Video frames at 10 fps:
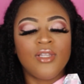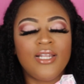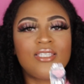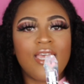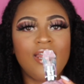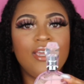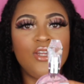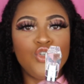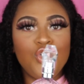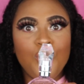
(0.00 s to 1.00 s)
Let's get
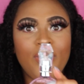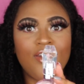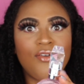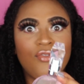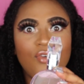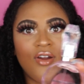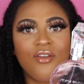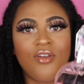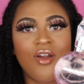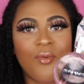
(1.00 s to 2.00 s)
into it
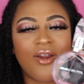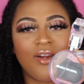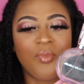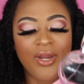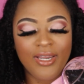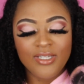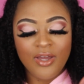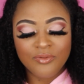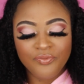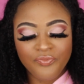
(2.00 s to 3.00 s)
further. We're gonna break it down.